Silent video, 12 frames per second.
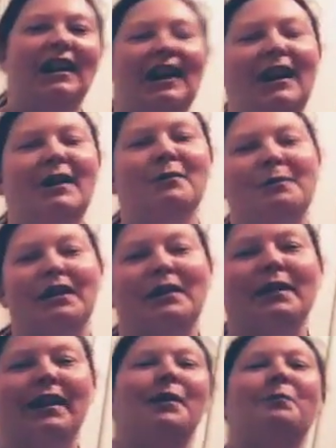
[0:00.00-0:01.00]
I'll be
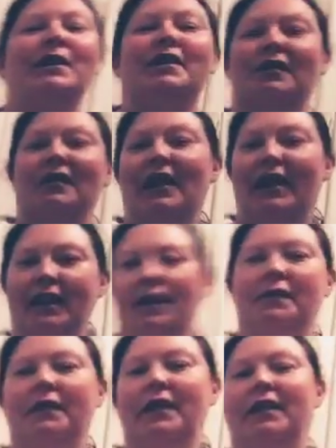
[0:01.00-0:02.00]
doing a winter line
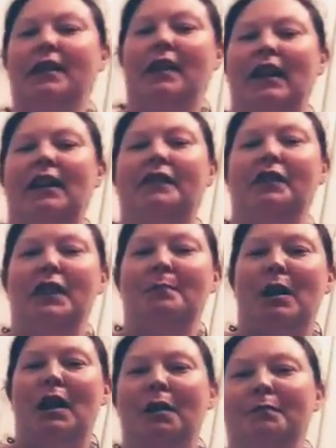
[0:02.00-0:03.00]
of lip
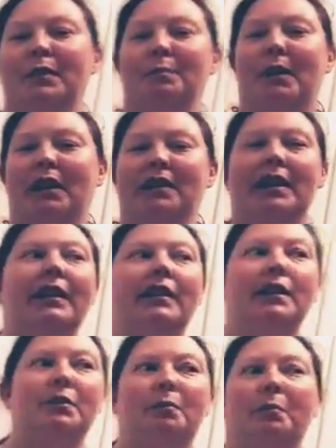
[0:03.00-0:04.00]
balms because, hey,
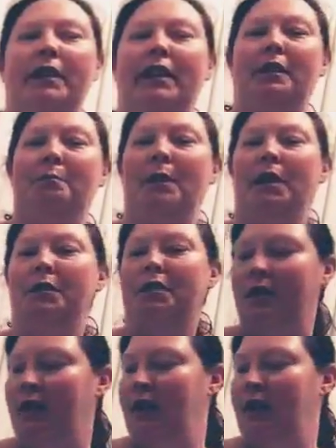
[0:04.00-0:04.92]
that's when we need them most.